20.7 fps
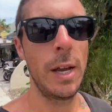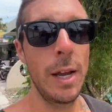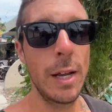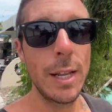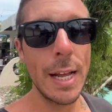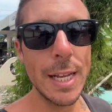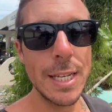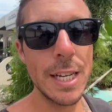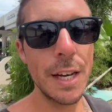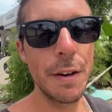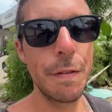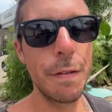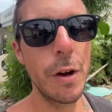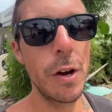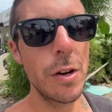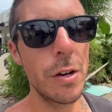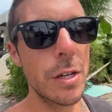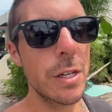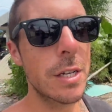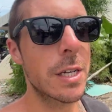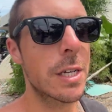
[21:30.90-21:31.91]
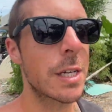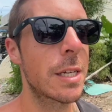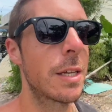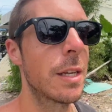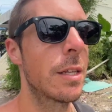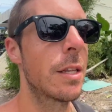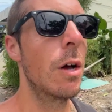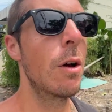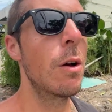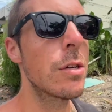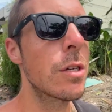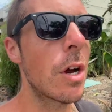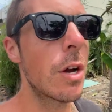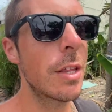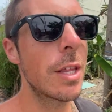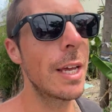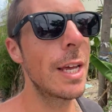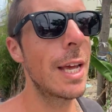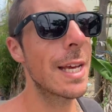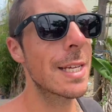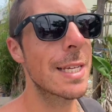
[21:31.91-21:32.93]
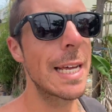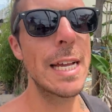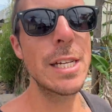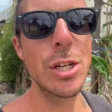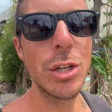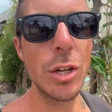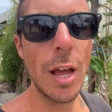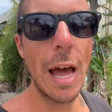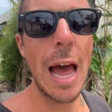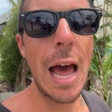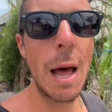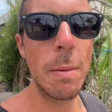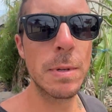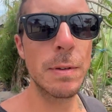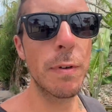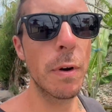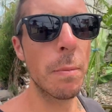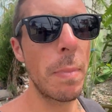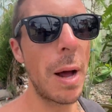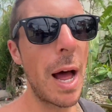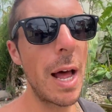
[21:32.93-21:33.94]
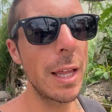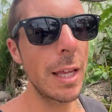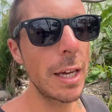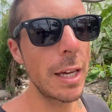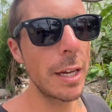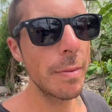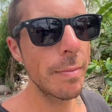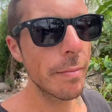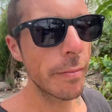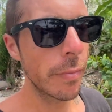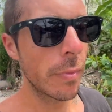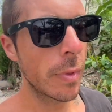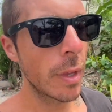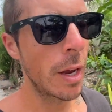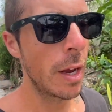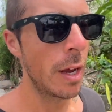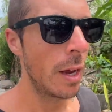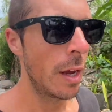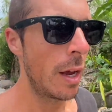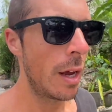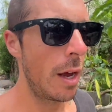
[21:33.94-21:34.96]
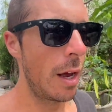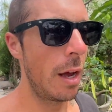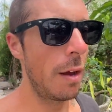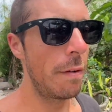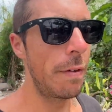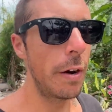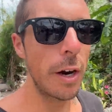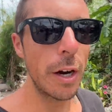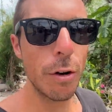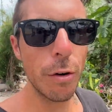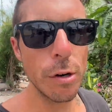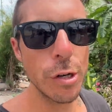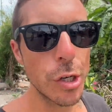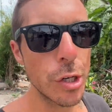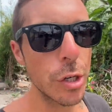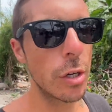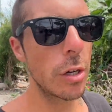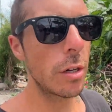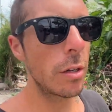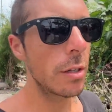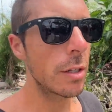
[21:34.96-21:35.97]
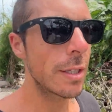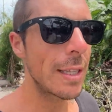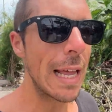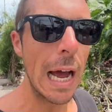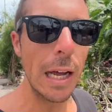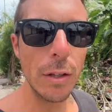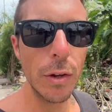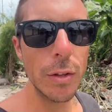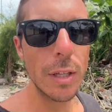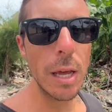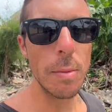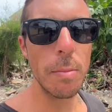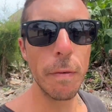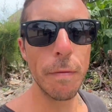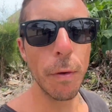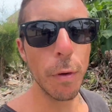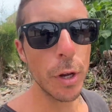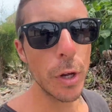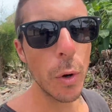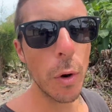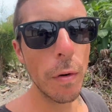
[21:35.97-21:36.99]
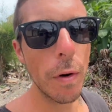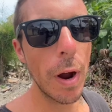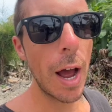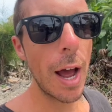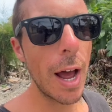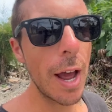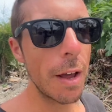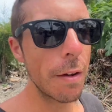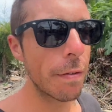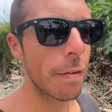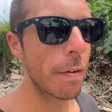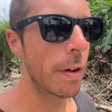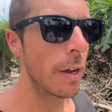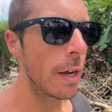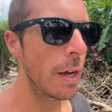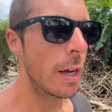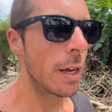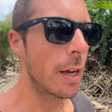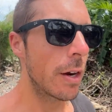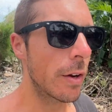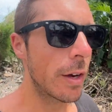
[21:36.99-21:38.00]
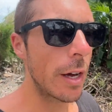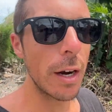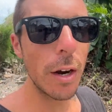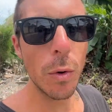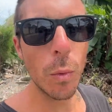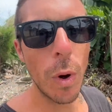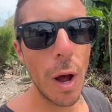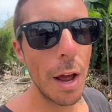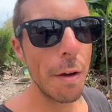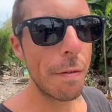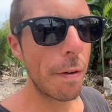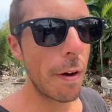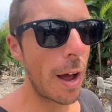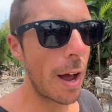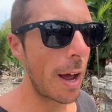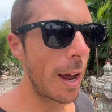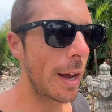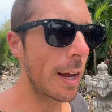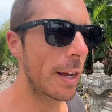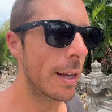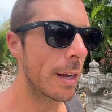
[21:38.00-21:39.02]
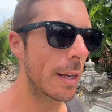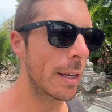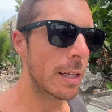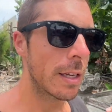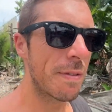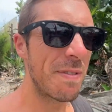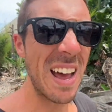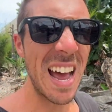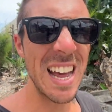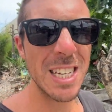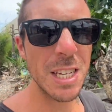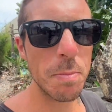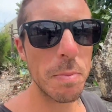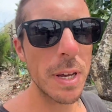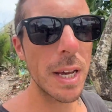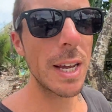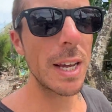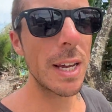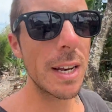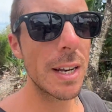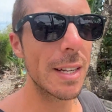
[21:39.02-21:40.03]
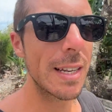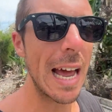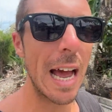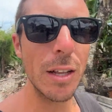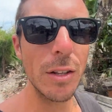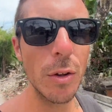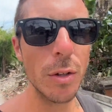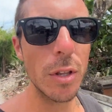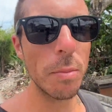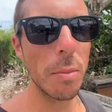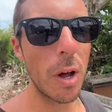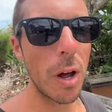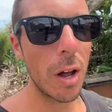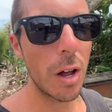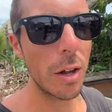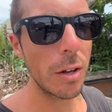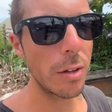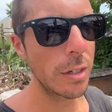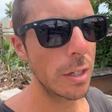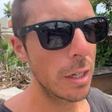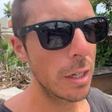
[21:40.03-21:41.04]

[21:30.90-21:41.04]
That's it, folks. Those are the essential apps for Bali. Very crucial. Download them before you arrive. Get on Wi-Fi, fast speed, download them all.